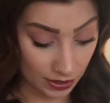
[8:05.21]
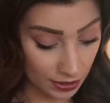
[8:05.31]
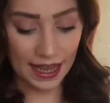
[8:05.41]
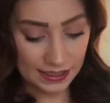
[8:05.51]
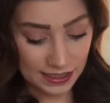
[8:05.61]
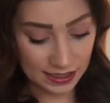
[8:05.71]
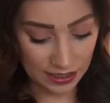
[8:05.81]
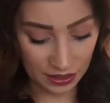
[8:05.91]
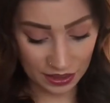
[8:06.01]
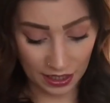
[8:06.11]
It has this
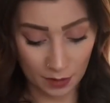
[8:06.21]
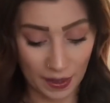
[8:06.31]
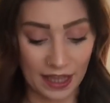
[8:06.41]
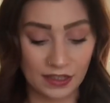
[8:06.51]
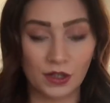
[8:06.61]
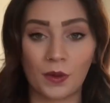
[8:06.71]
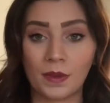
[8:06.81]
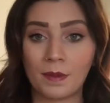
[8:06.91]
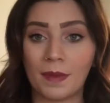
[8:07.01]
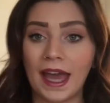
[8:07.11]
thick band on
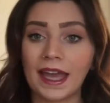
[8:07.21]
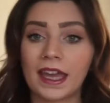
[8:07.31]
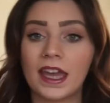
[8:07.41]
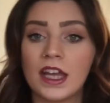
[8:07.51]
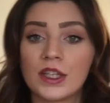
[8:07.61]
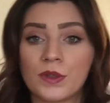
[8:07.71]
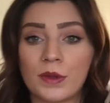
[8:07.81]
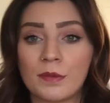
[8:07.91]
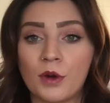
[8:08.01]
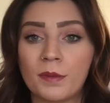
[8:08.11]
the back, so at the
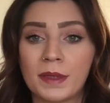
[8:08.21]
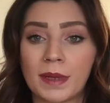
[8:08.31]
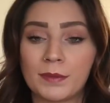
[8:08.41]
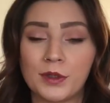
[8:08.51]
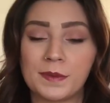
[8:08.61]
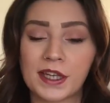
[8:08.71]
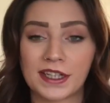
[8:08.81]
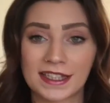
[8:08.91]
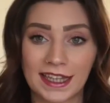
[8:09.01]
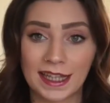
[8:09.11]
moment my boobs are
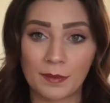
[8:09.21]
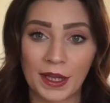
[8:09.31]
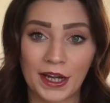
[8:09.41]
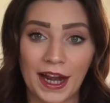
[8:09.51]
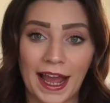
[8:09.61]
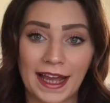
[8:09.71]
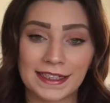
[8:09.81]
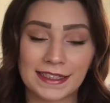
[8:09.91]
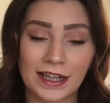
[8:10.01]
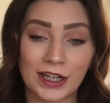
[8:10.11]
slightly bigger
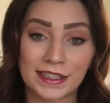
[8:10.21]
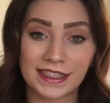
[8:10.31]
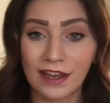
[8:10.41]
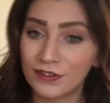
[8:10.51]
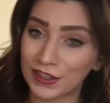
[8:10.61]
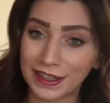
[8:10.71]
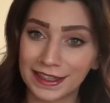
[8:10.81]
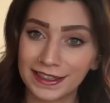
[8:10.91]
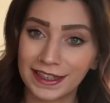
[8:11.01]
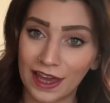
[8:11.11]
and are definitely
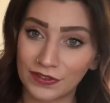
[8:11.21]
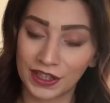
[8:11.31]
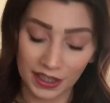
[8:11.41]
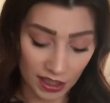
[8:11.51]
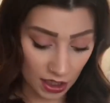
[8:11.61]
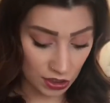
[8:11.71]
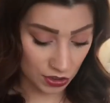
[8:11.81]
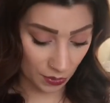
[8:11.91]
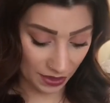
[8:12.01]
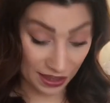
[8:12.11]
heavier,
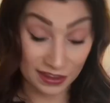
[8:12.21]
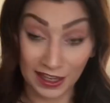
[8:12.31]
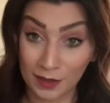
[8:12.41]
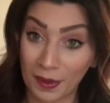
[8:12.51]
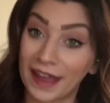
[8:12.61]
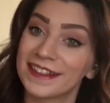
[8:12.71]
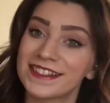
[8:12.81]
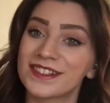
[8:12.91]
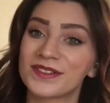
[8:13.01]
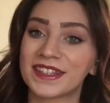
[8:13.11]
so that thick band
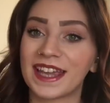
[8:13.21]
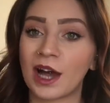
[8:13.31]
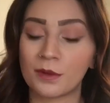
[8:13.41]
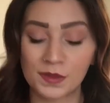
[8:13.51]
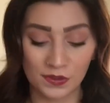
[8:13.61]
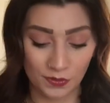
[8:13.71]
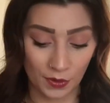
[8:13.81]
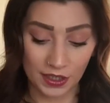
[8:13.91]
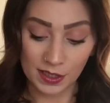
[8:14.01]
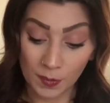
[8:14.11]
really helps for
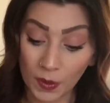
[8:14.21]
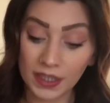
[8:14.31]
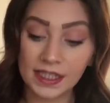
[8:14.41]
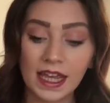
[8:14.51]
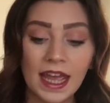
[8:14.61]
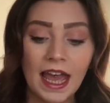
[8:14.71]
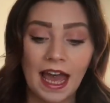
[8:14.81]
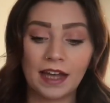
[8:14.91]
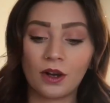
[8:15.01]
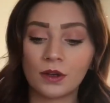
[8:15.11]
support.
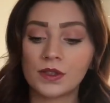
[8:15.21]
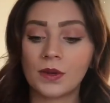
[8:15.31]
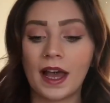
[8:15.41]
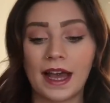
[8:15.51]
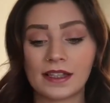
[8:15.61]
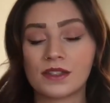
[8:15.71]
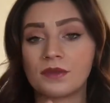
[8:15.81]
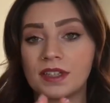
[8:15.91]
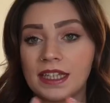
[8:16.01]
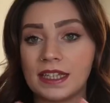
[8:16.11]
And it also has
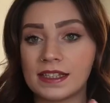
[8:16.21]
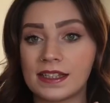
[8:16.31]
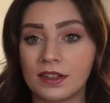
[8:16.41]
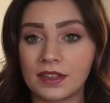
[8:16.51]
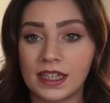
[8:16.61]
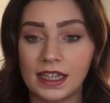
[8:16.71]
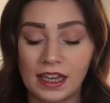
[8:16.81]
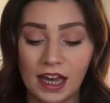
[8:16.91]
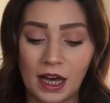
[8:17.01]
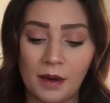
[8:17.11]
really silky
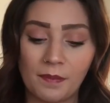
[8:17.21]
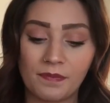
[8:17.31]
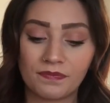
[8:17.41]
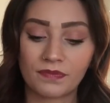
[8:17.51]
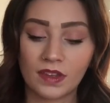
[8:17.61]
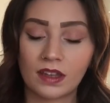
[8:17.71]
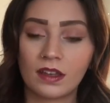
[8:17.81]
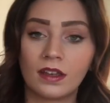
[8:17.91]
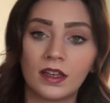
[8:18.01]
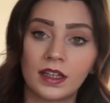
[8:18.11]

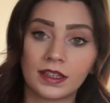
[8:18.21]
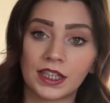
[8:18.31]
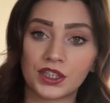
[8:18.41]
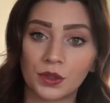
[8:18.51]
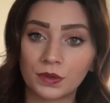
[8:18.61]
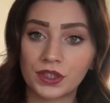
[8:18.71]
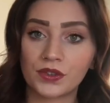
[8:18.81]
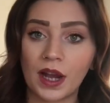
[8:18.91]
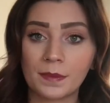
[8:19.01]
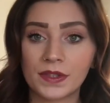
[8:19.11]
like shoulder
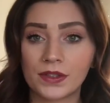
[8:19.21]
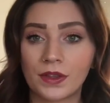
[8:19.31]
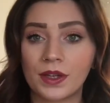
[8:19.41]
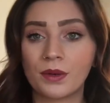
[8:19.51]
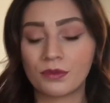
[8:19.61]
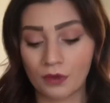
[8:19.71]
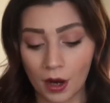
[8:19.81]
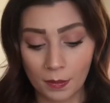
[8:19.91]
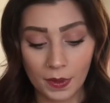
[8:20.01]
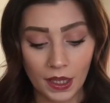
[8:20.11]
straps, so they don't
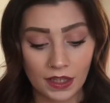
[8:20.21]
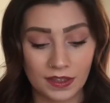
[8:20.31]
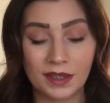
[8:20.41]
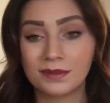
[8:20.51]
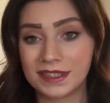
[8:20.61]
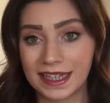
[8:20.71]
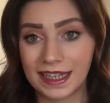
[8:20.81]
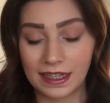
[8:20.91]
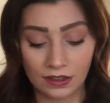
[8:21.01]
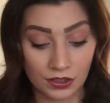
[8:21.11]
rub, they don't dig
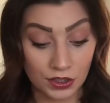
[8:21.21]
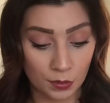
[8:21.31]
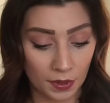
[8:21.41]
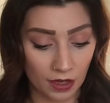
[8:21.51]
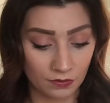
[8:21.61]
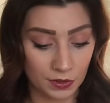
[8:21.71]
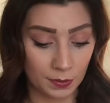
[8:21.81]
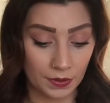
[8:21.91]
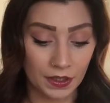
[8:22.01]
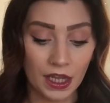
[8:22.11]
in, they're super
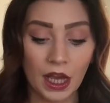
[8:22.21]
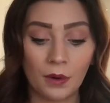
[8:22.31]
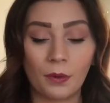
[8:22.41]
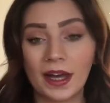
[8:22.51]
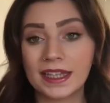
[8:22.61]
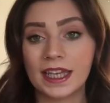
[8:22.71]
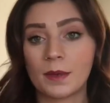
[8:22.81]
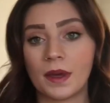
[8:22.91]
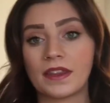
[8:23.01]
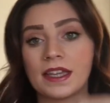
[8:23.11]
comfortable. What I like
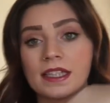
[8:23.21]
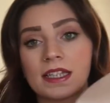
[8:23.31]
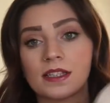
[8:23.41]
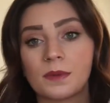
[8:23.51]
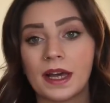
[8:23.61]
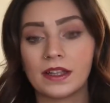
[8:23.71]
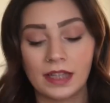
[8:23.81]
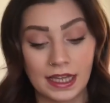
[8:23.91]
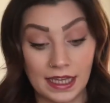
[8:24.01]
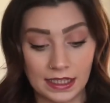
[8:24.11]
about this as well
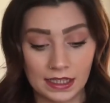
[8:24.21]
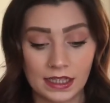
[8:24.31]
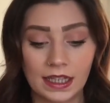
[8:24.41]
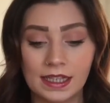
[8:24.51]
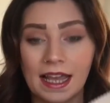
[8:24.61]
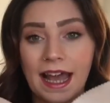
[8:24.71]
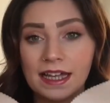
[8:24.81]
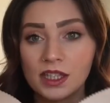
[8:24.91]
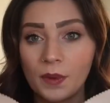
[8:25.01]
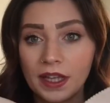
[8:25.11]
is it has
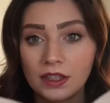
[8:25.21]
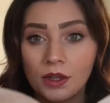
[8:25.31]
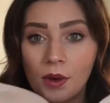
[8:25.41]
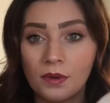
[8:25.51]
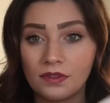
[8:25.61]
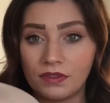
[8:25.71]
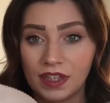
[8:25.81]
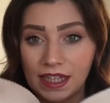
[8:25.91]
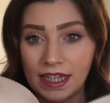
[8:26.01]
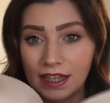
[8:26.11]
quite a low
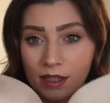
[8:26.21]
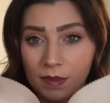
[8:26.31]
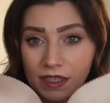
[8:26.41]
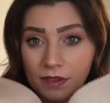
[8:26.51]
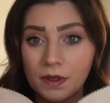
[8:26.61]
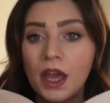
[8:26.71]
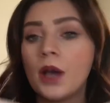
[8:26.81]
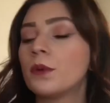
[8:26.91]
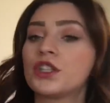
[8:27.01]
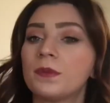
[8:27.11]
V in the middle,
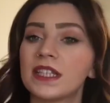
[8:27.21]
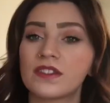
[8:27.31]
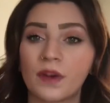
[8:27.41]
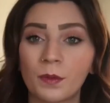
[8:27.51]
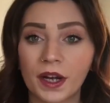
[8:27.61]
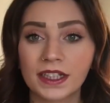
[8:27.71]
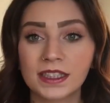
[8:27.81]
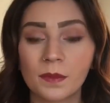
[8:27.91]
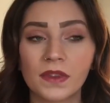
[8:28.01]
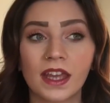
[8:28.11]
which means if I'm wearing
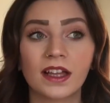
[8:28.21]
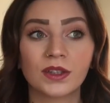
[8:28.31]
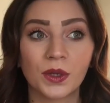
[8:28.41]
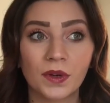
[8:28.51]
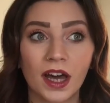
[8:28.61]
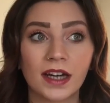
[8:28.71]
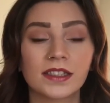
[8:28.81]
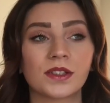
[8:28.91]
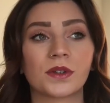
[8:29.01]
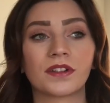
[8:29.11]
something low cut
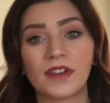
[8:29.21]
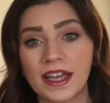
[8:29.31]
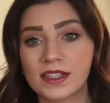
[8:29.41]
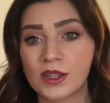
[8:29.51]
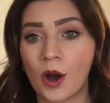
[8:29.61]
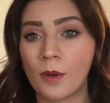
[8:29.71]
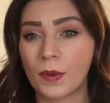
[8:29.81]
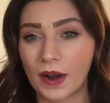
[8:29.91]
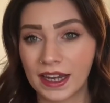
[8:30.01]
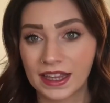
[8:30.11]
or a vest top or
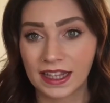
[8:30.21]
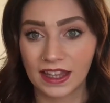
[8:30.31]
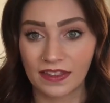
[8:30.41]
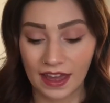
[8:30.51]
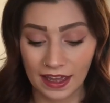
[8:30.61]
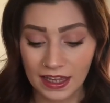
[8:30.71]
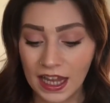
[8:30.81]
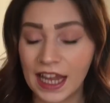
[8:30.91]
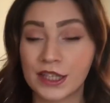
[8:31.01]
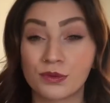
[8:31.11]
anything like that,
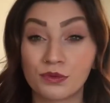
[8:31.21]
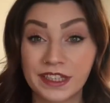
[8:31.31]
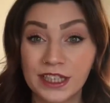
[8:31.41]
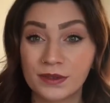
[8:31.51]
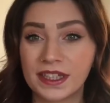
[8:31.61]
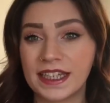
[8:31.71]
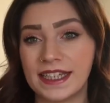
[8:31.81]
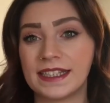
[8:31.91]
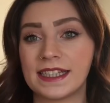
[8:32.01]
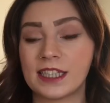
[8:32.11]
it's really, really
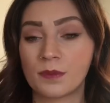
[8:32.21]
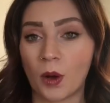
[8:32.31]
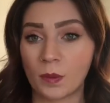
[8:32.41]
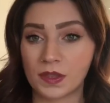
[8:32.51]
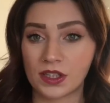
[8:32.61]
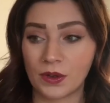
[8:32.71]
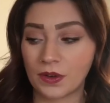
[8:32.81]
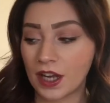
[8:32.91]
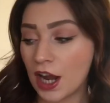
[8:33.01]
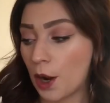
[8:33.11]
easy to pop this on
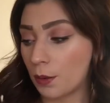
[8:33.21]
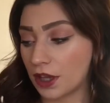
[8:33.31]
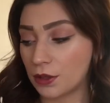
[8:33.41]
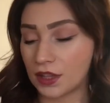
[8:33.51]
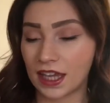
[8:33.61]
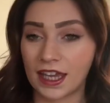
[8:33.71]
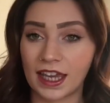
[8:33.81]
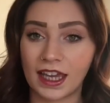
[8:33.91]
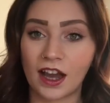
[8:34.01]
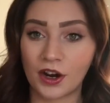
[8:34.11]
without
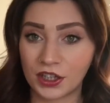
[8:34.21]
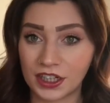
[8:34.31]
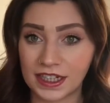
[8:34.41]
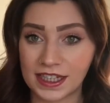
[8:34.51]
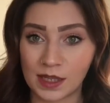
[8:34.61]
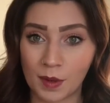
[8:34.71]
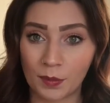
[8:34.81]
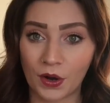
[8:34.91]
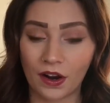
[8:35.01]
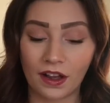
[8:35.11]
thinking, are you gonna see my
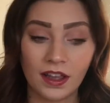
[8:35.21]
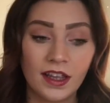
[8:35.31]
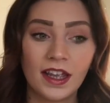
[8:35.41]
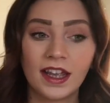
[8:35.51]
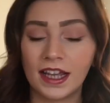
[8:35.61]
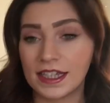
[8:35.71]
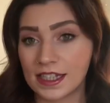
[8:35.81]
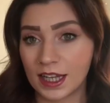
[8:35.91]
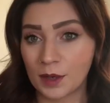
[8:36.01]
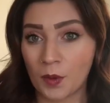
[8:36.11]
bra? Is it
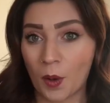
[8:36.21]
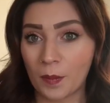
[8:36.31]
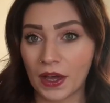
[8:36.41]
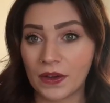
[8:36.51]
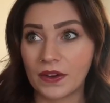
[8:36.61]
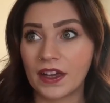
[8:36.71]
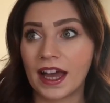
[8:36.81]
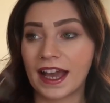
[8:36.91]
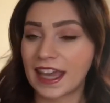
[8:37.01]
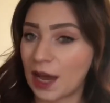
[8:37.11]
gonna pop out?
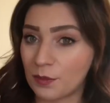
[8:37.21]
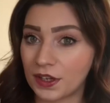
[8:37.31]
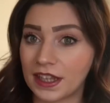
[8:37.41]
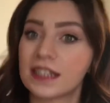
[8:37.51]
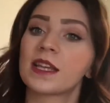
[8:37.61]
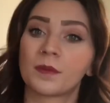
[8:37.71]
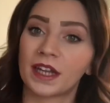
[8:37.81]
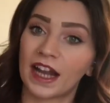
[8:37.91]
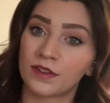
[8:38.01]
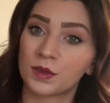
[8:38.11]
I can't wear this. I'm gonna
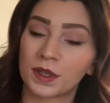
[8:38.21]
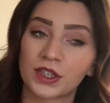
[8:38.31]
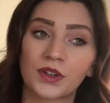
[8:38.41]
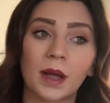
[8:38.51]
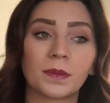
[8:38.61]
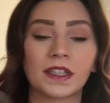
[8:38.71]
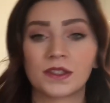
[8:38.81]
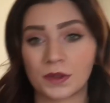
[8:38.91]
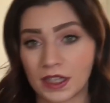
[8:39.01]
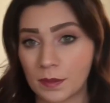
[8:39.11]
have to wear strapless
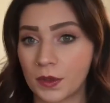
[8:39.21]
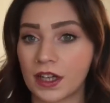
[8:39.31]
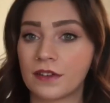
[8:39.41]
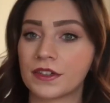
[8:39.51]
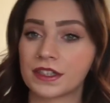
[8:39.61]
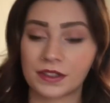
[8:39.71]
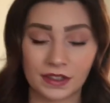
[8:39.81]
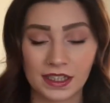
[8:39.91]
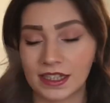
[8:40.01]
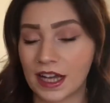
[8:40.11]
or nipple covers or
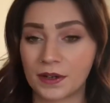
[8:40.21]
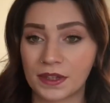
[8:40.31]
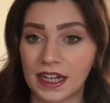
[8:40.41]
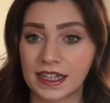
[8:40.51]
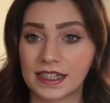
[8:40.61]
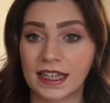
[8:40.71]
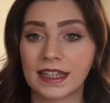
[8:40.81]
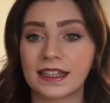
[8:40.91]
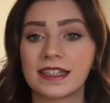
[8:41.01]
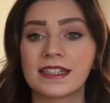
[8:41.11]
this, that, or the next thing.
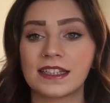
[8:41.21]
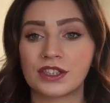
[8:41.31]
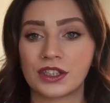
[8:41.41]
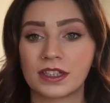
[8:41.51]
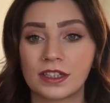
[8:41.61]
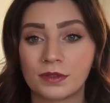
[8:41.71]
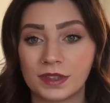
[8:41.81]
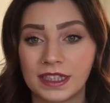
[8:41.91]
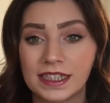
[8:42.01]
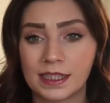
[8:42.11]
This is just a
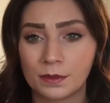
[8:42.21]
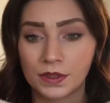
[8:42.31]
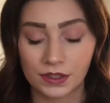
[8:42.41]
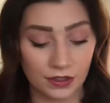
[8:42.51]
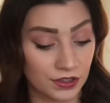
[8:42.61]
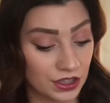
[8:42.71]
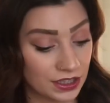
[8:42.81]
really simple solution.